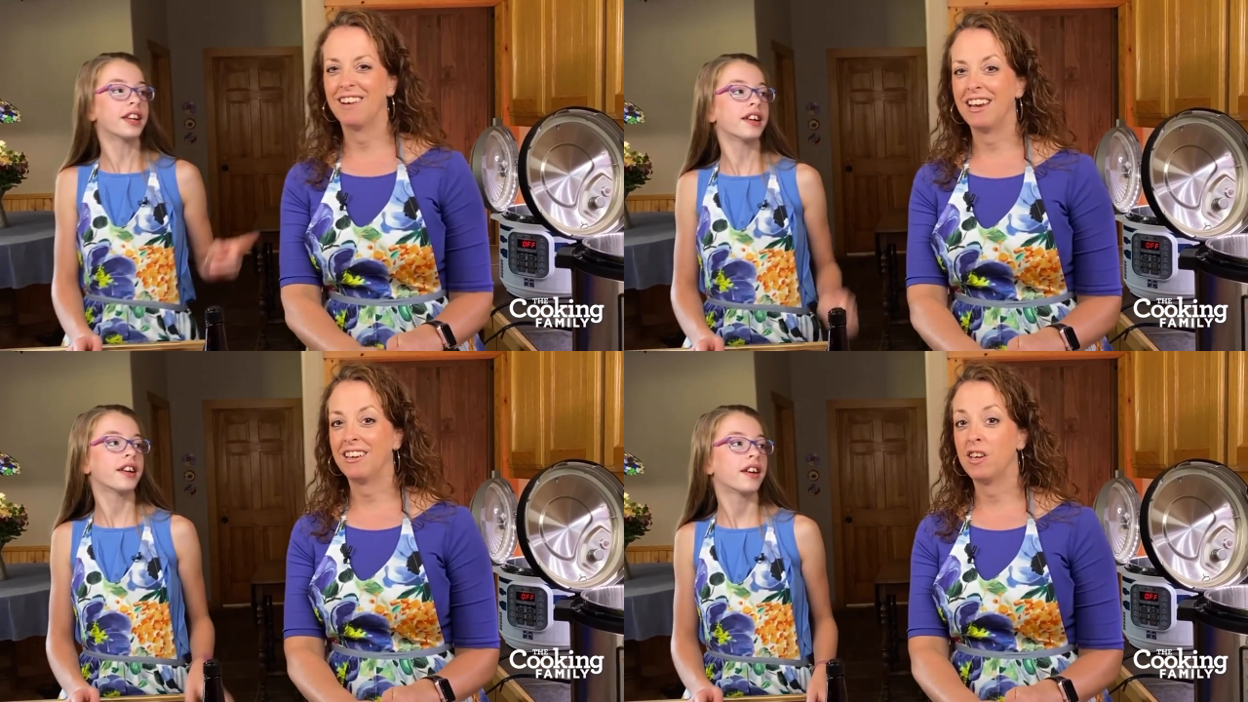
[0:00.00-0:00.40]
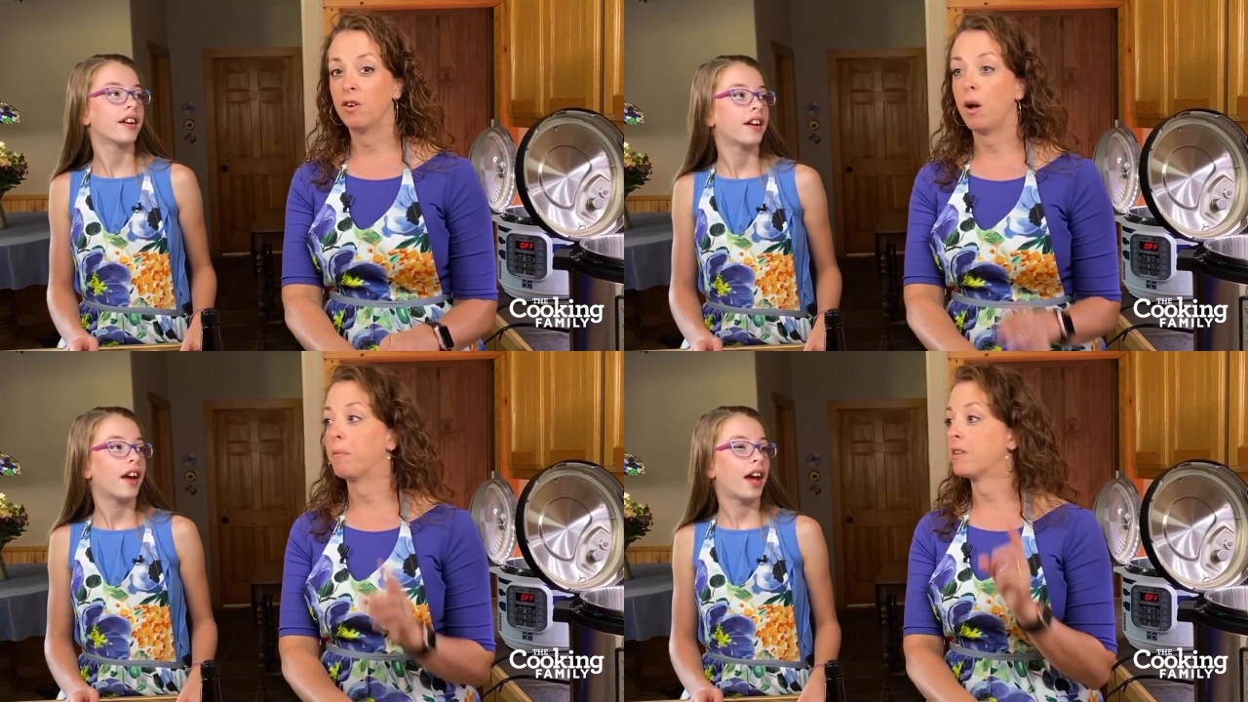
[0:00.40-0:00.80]
Speaker 1: great
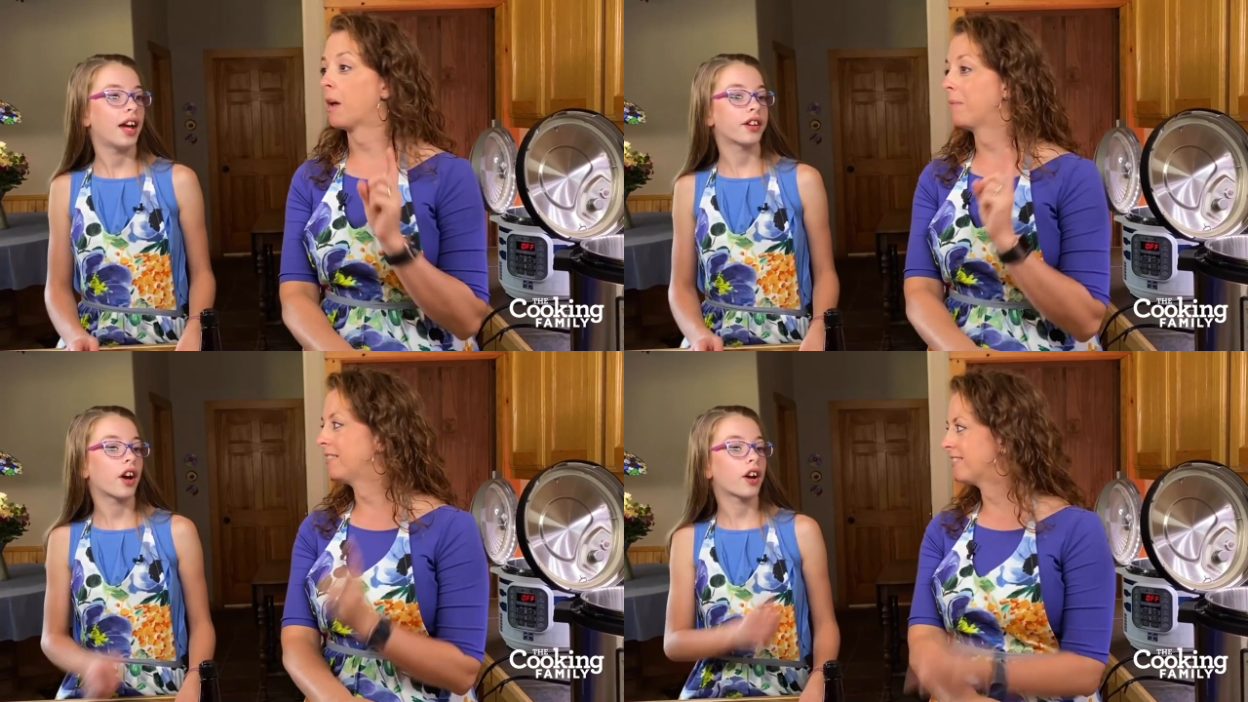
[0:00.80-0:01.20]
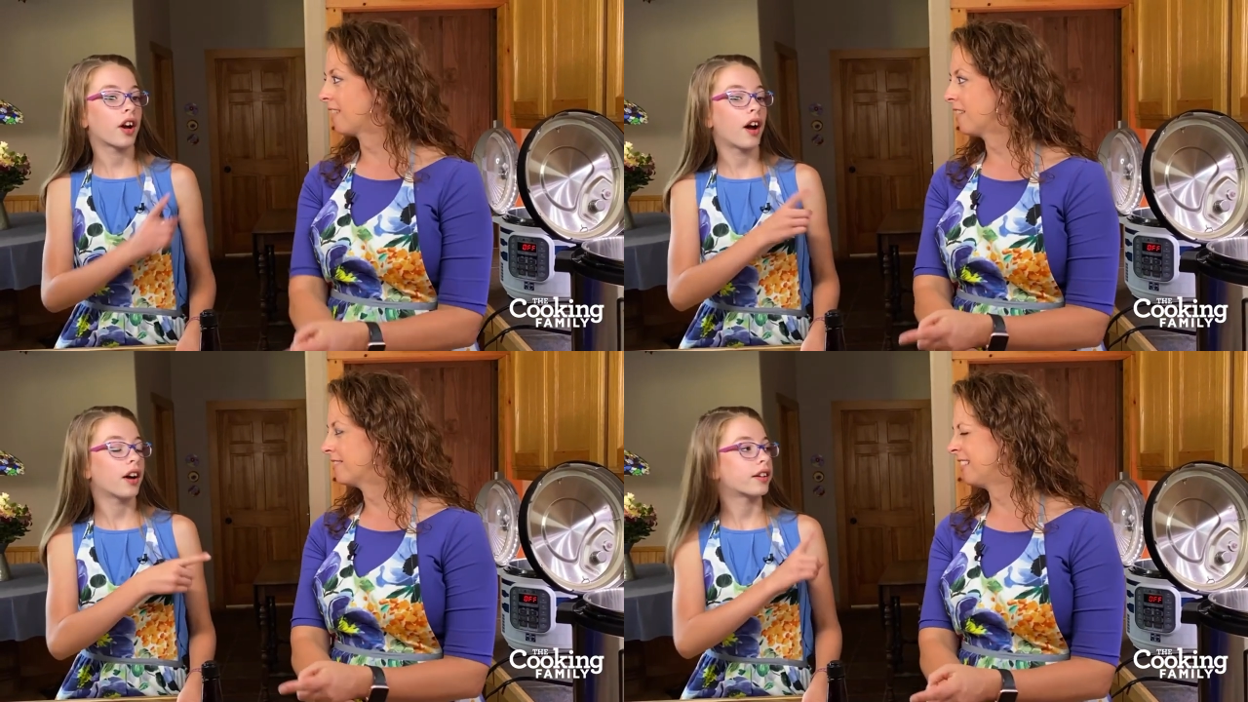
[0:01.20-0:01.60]
cucumber and, and uh,
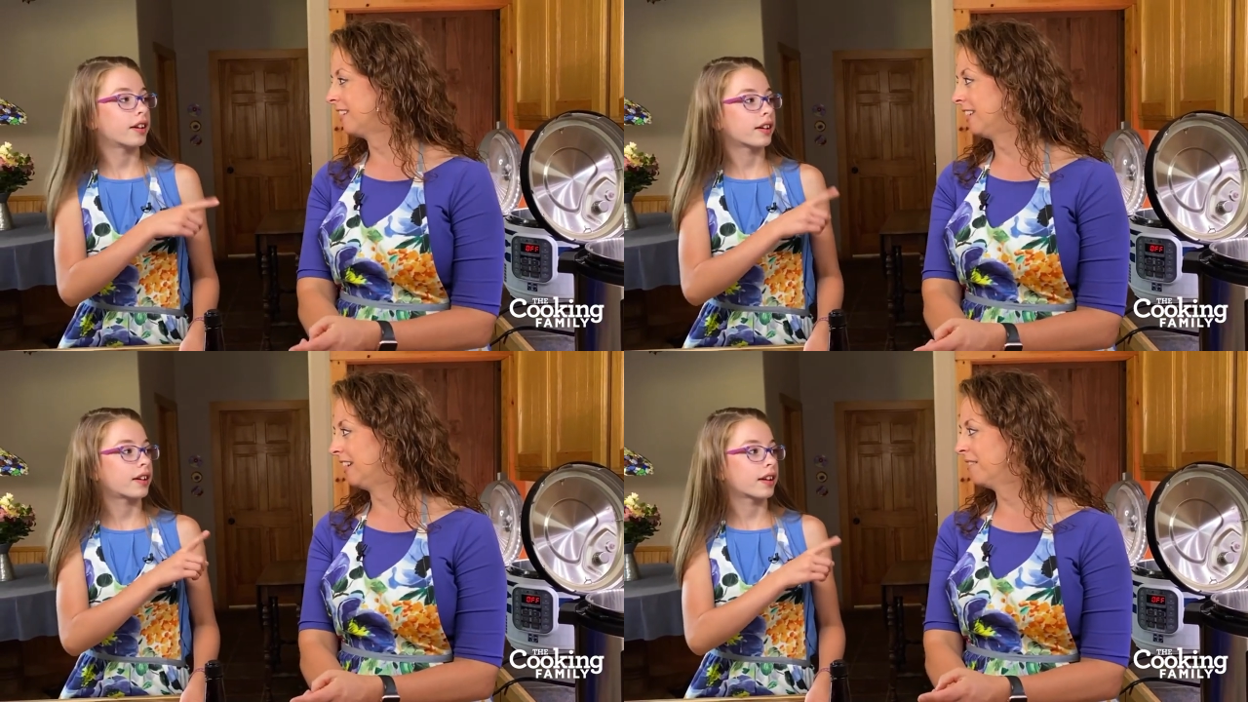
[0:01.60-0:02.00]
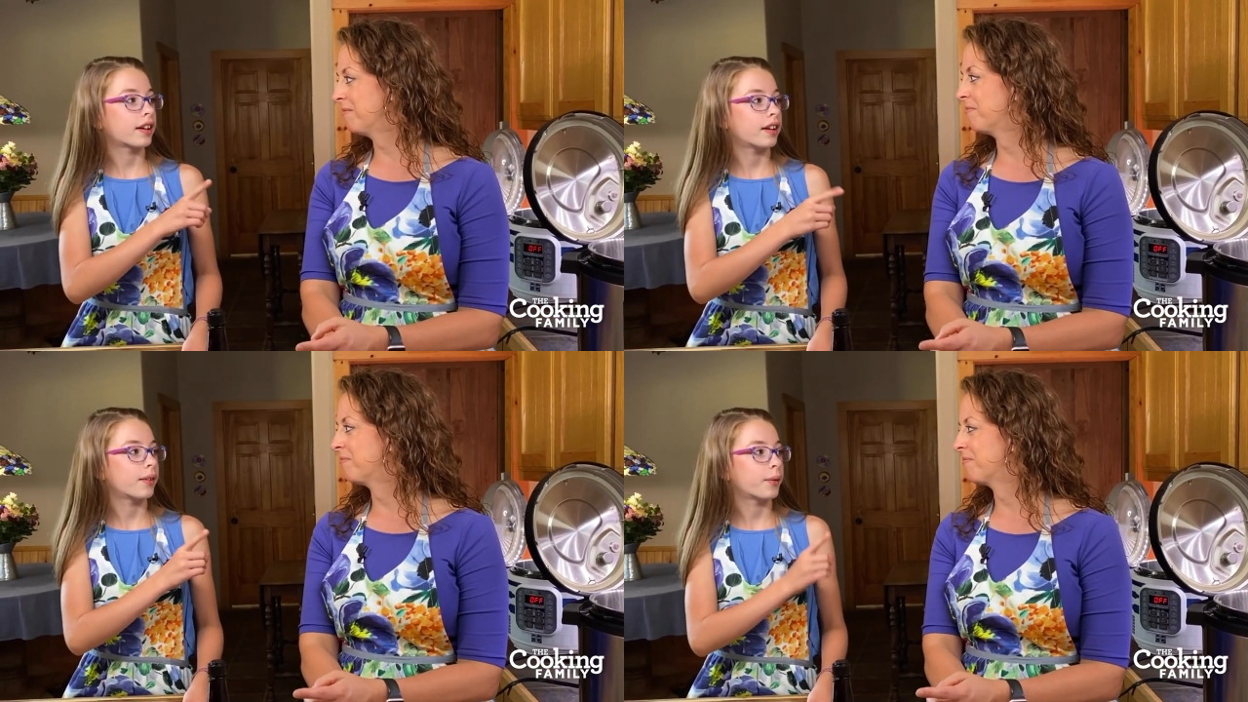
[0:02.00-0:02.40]
tzatziki. good, good,
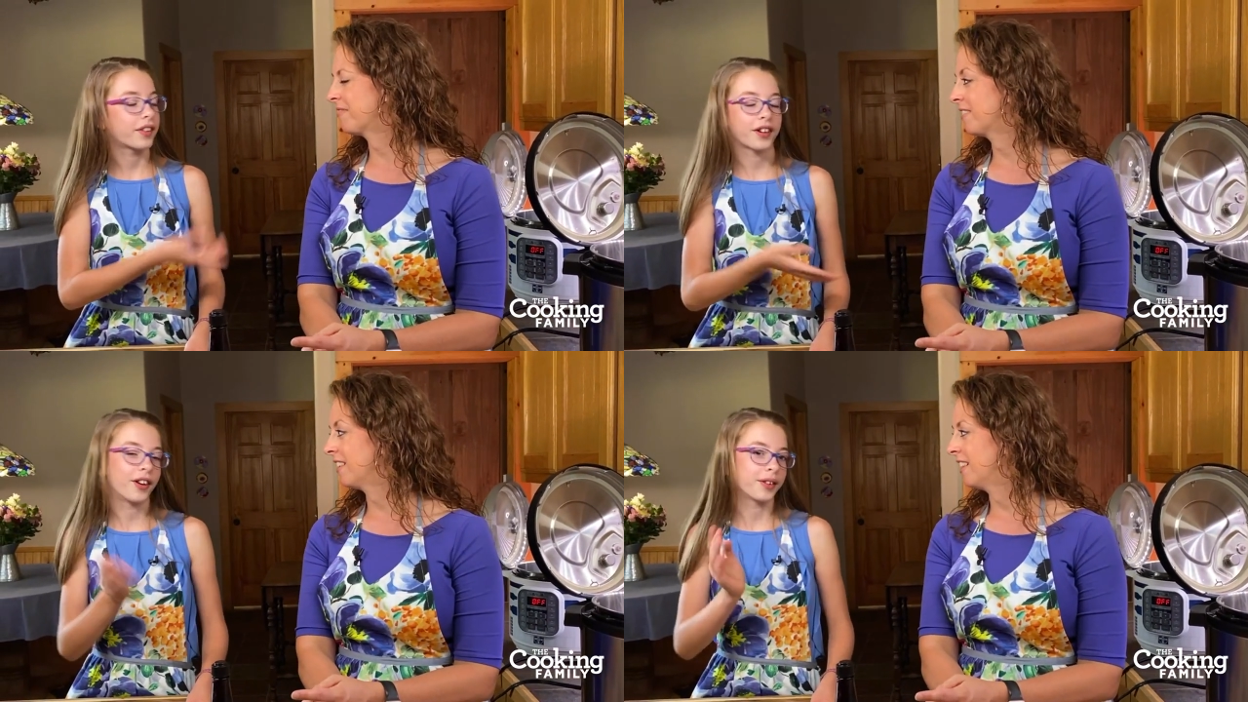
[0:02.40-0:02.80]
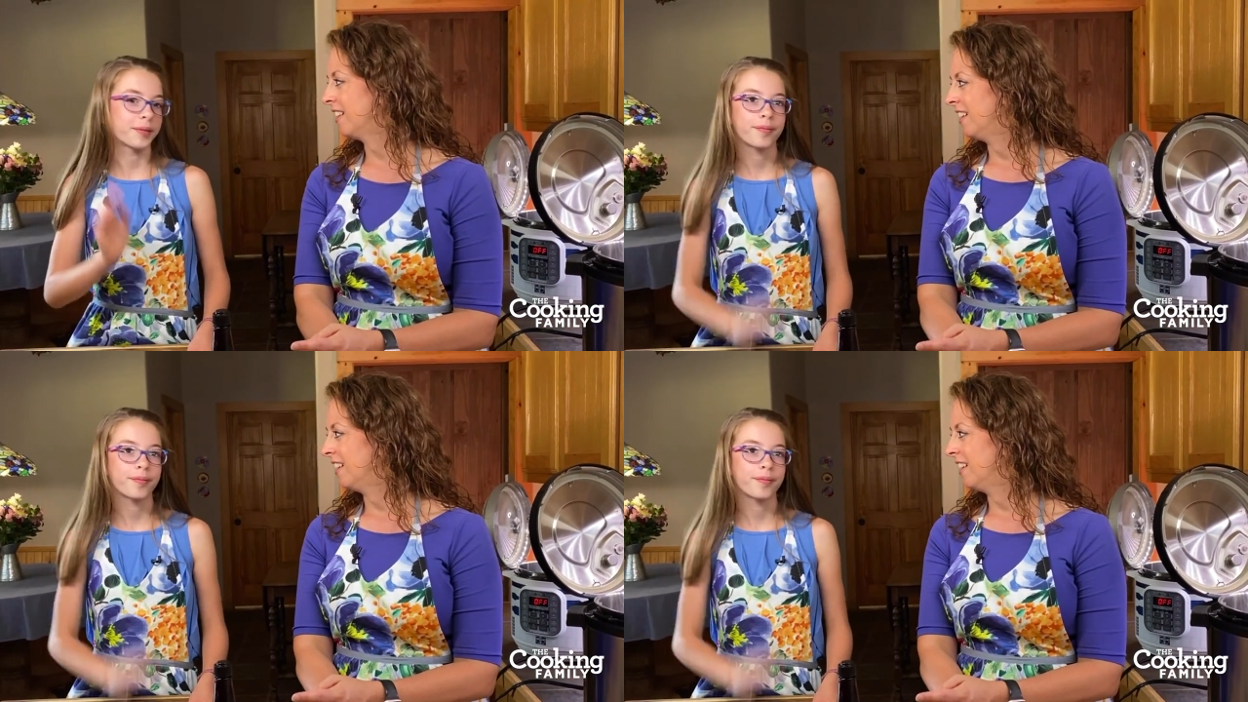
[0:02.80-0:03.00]
good. What's it called?